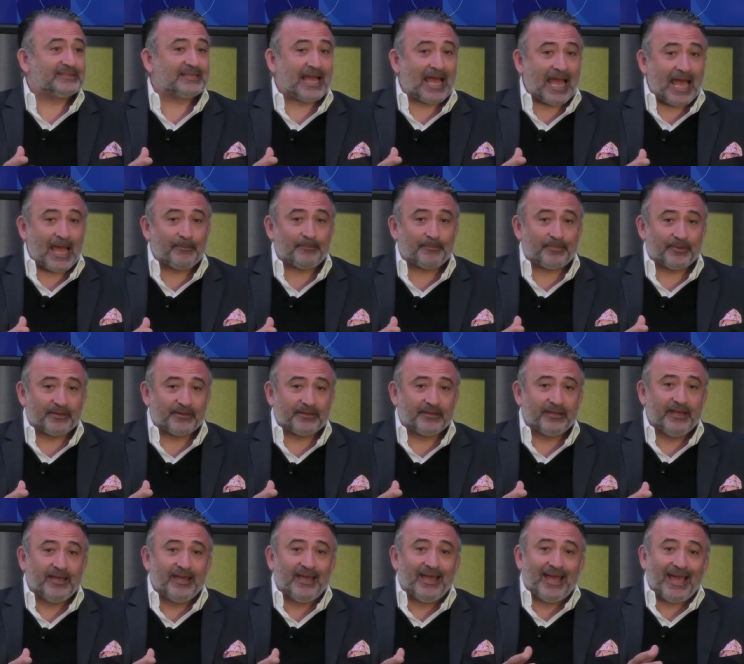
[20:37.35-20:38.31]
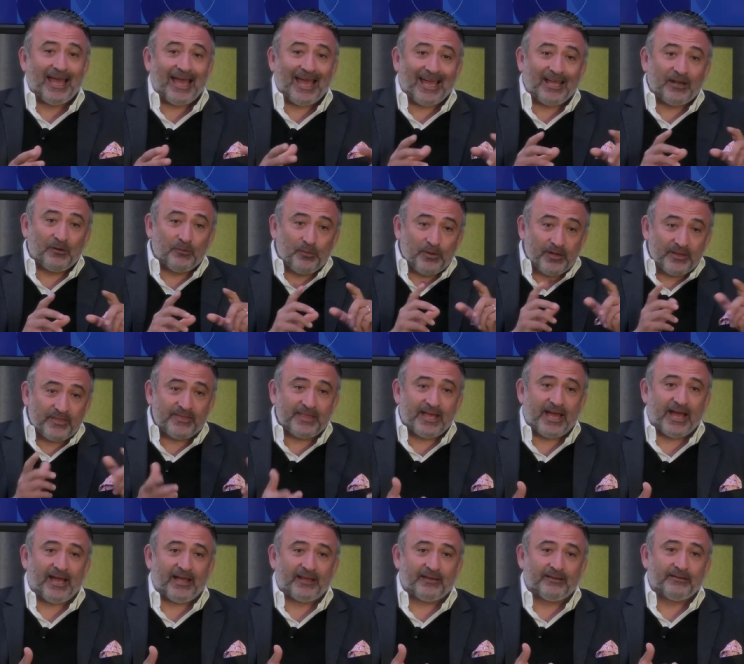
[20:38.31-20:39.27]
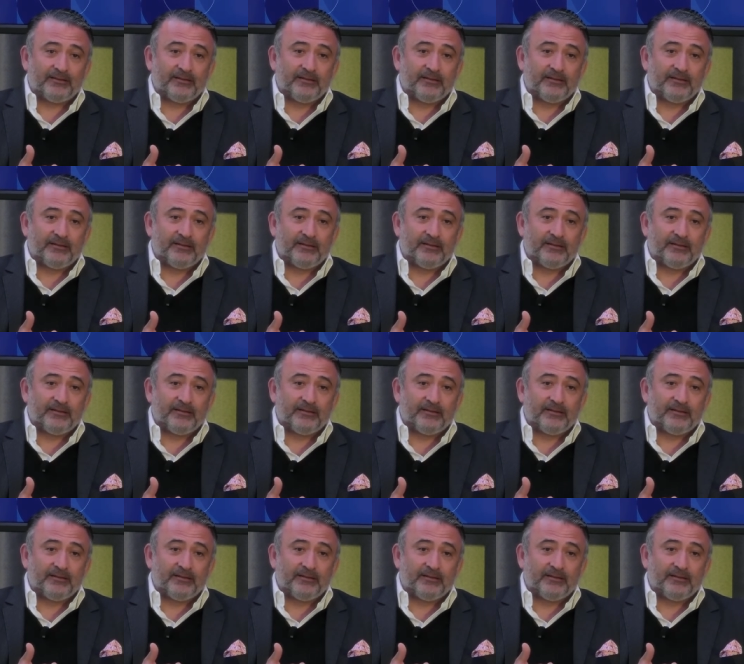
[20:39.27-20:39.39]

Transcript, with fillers: happened? And with that,